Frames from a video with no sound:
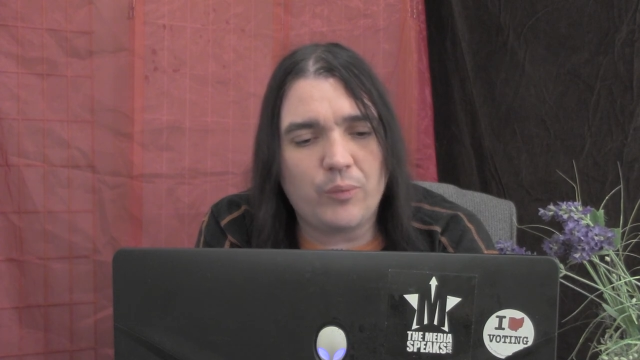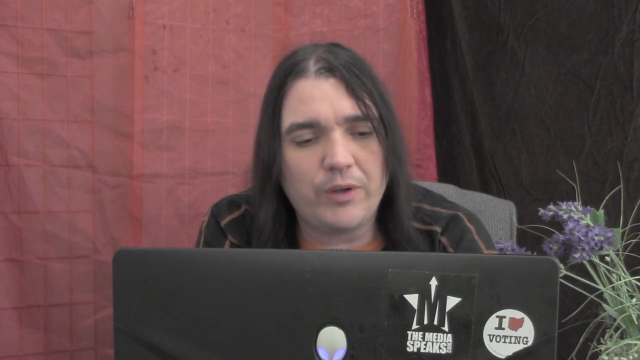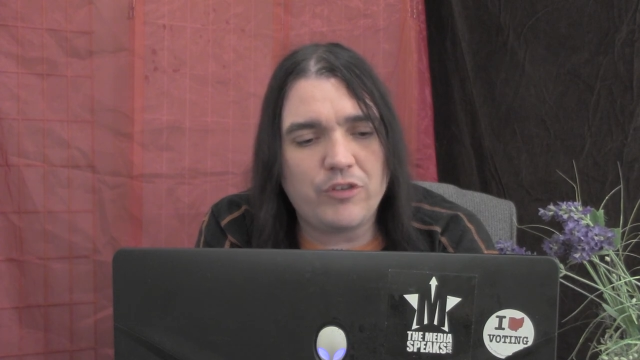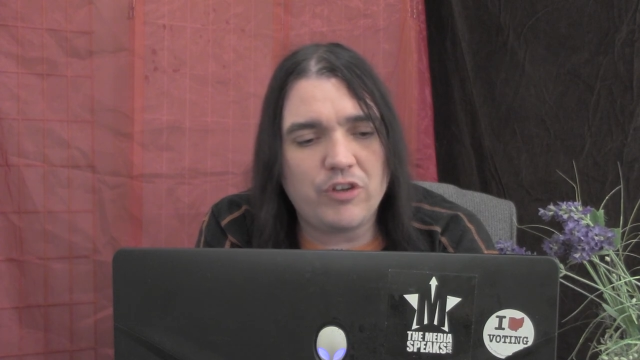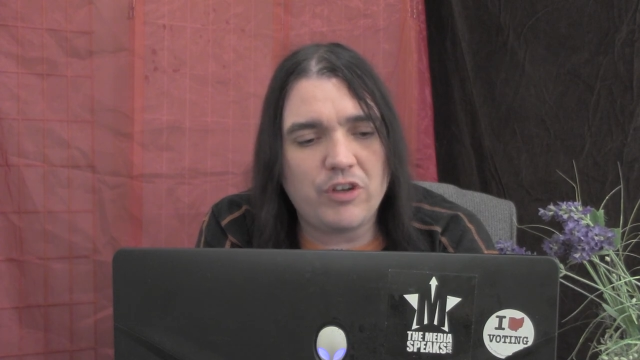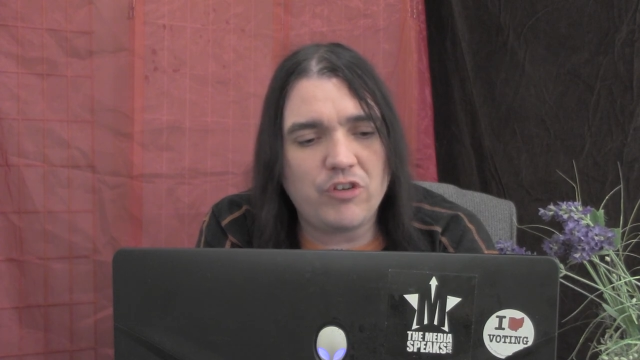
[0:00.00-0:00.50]

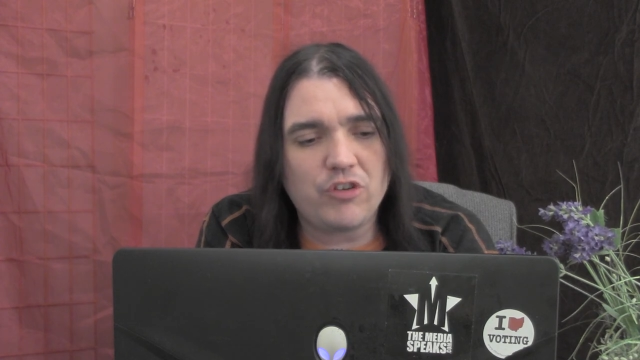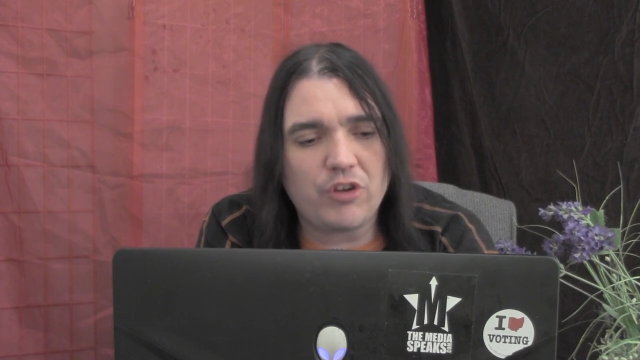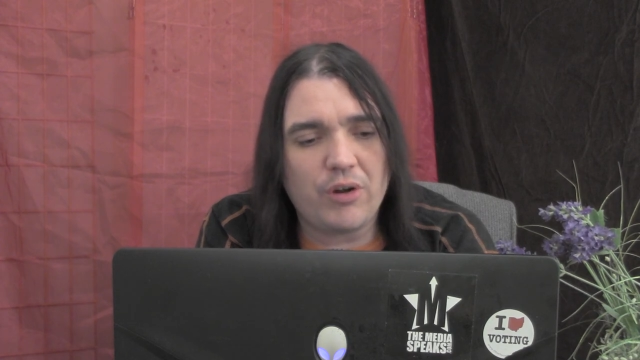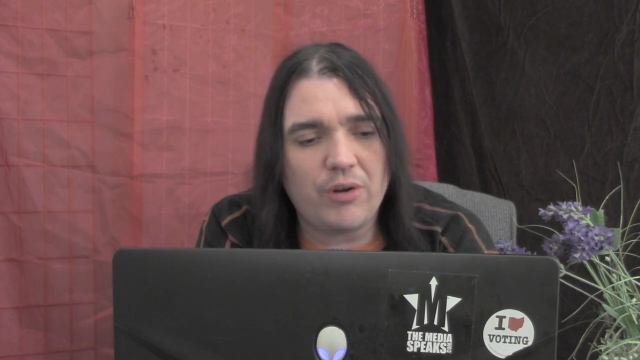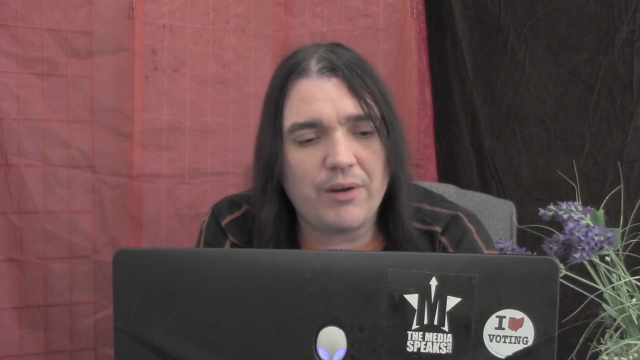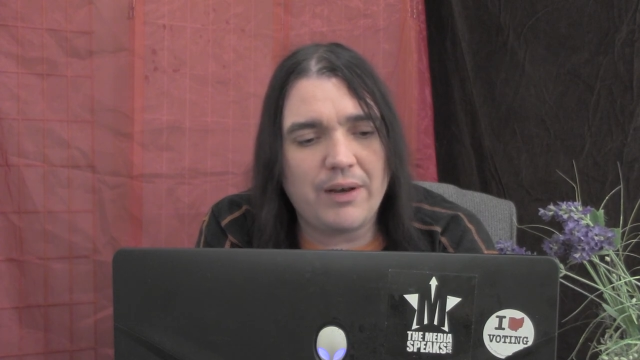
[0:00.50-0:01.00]
which in
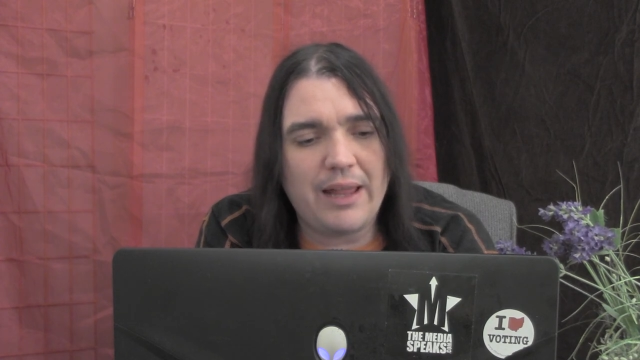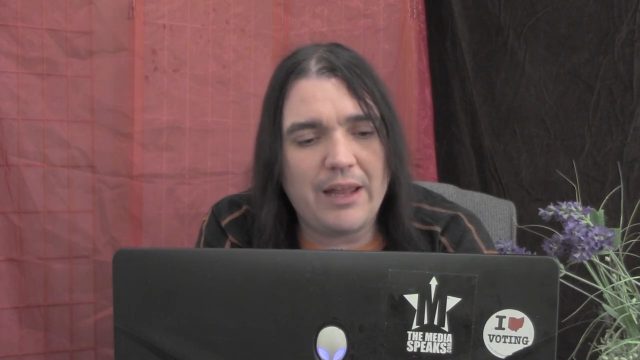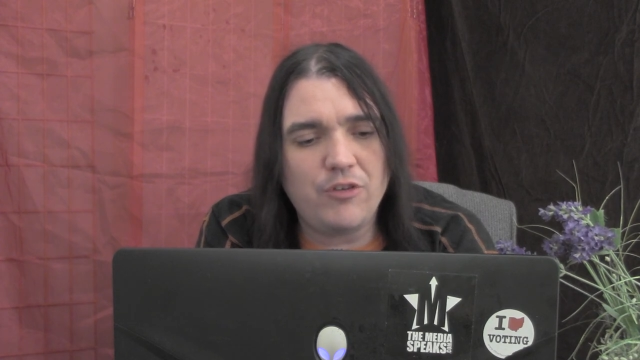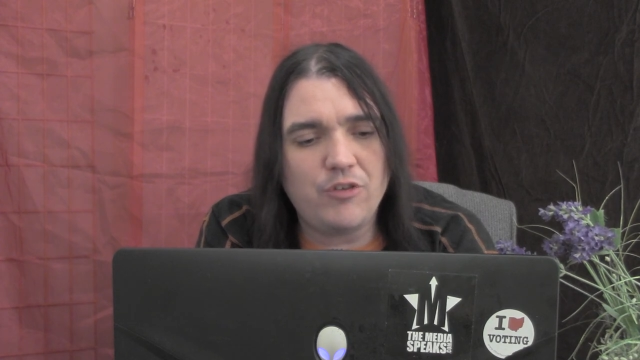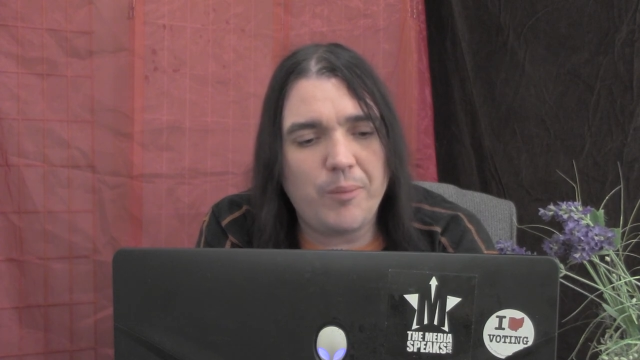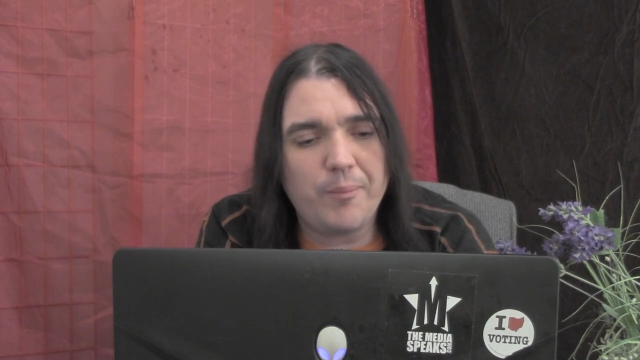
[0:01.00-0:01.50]
turn
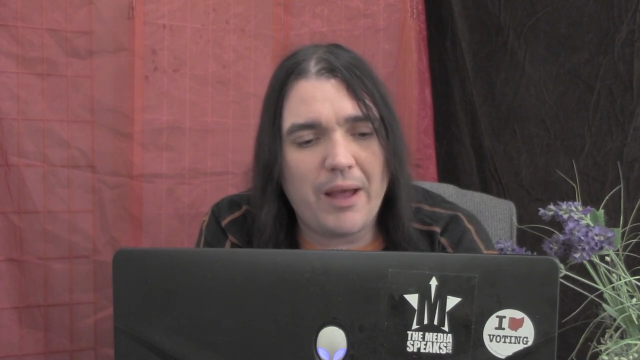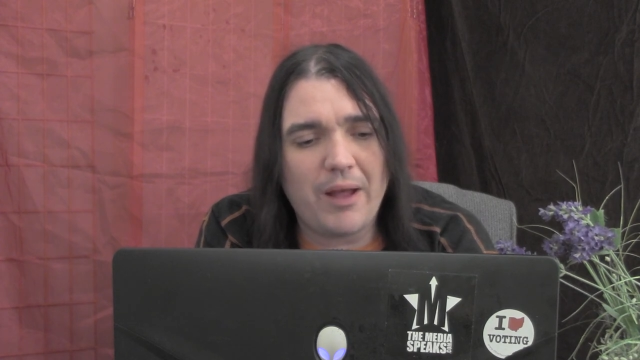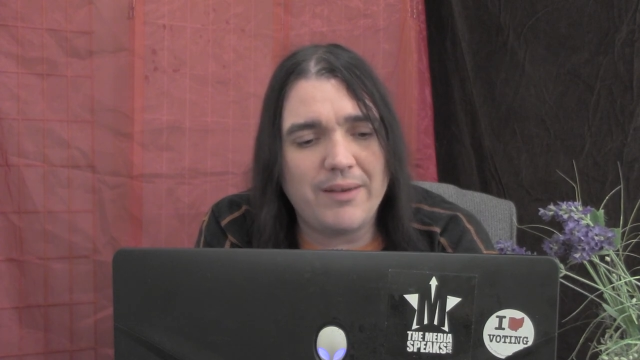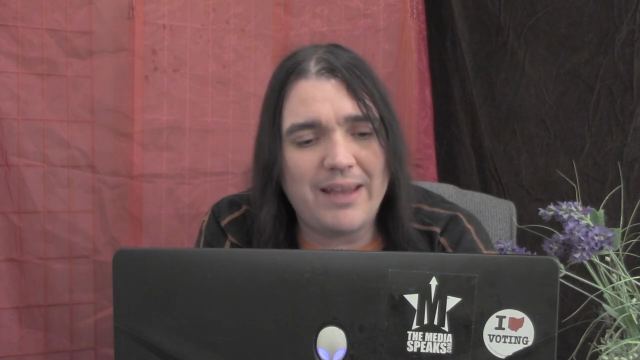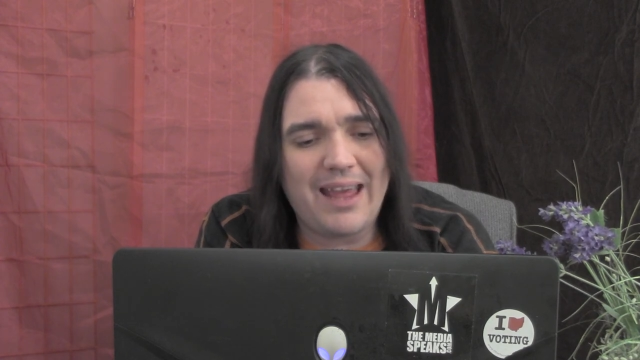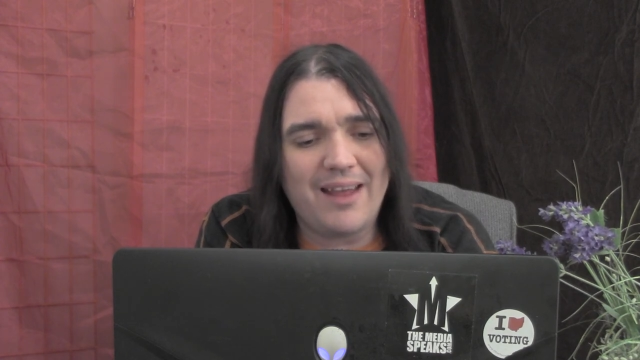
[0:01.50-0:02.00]
led to
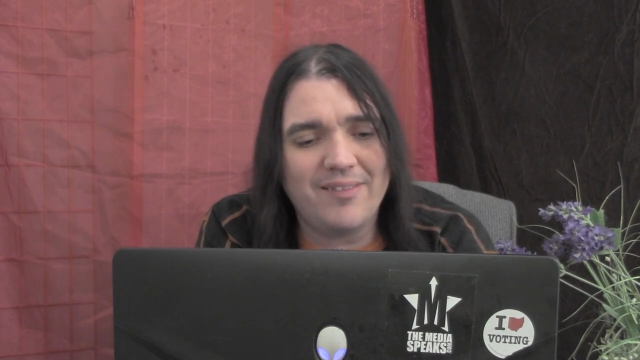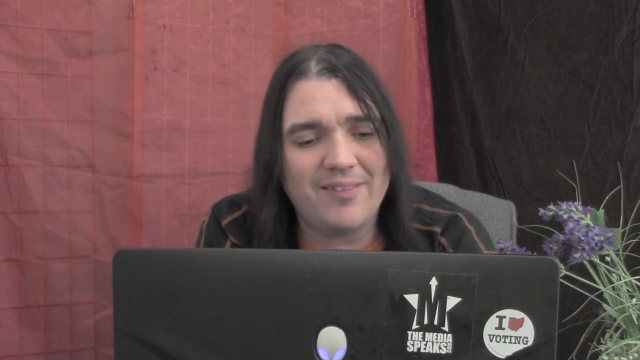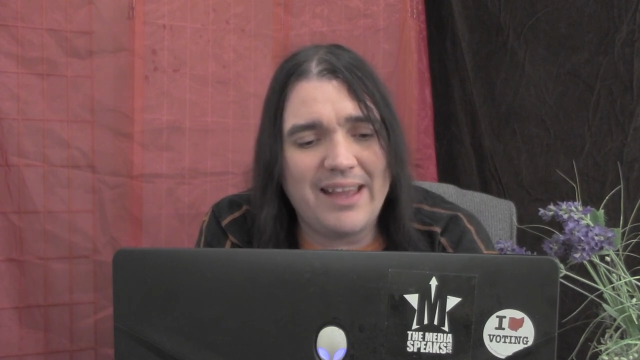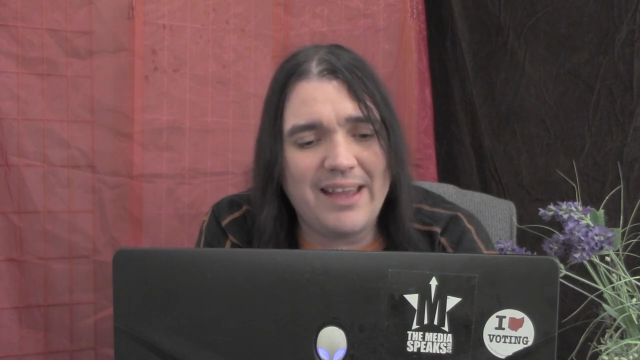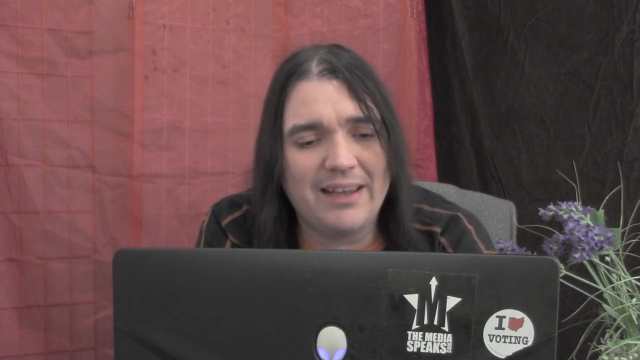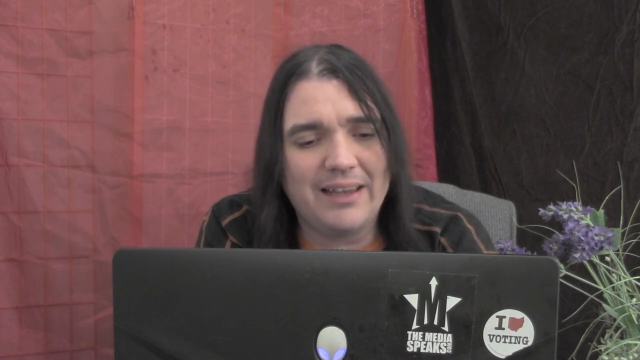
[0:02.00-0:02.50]
meltdowns
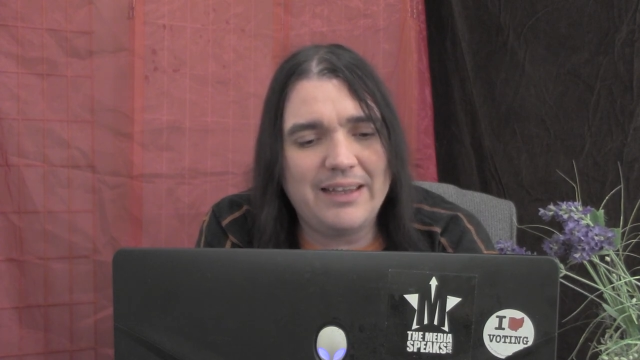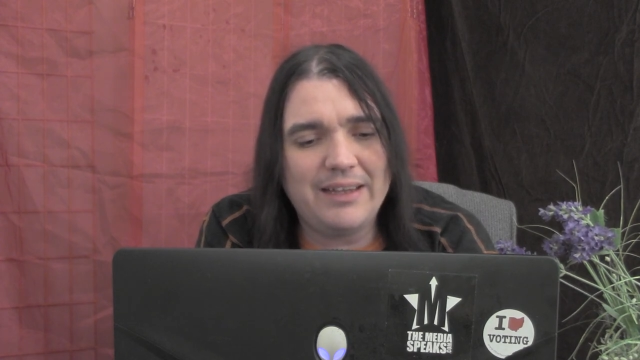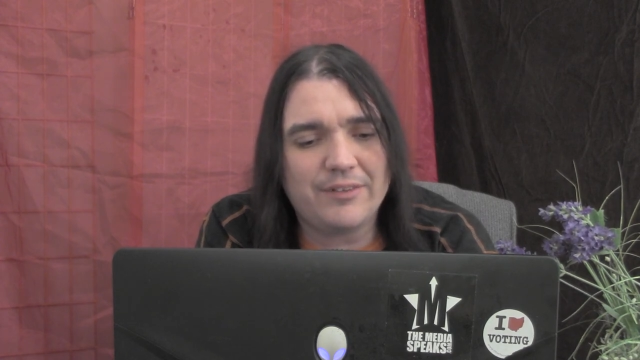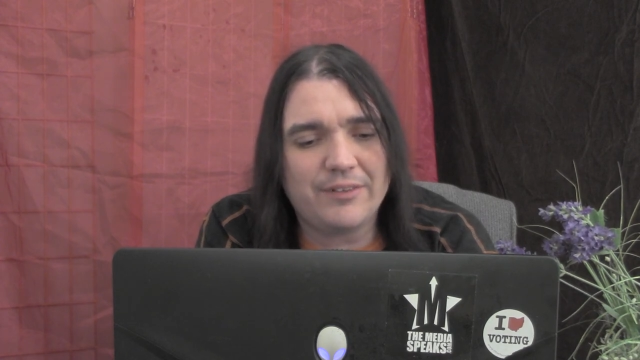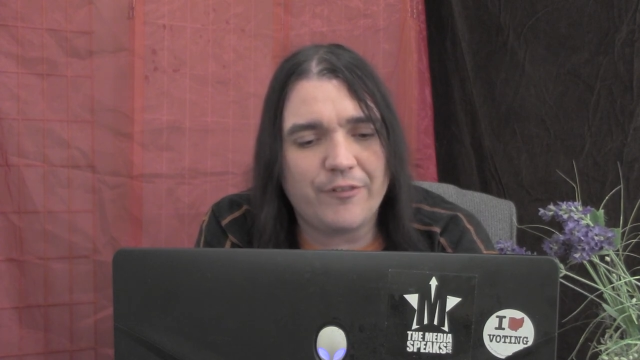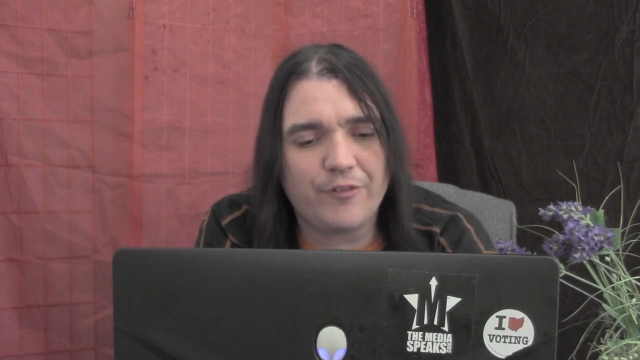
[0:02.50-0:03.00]
and
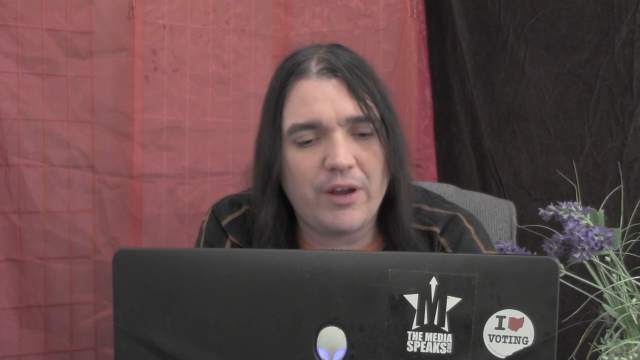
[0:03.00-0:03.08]
leaks of